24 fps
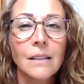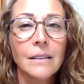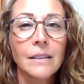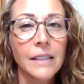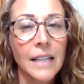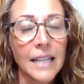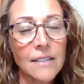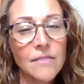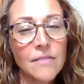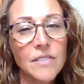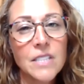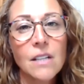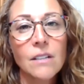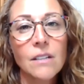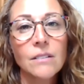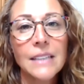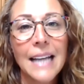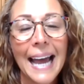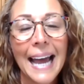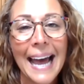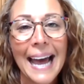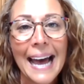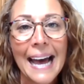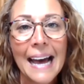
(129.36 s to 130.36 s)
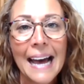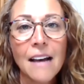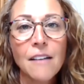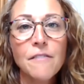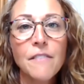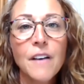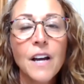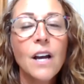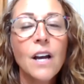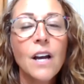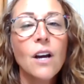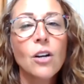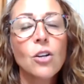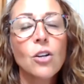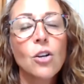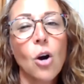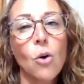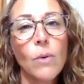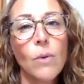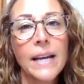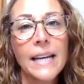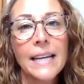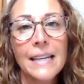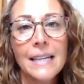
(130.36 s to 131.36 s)
life skill to have
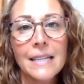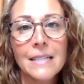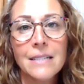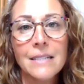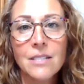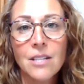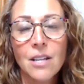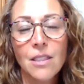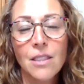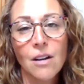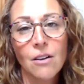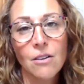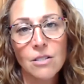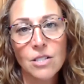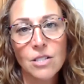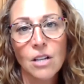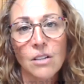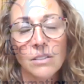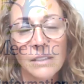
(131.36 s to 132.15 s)
going into their adult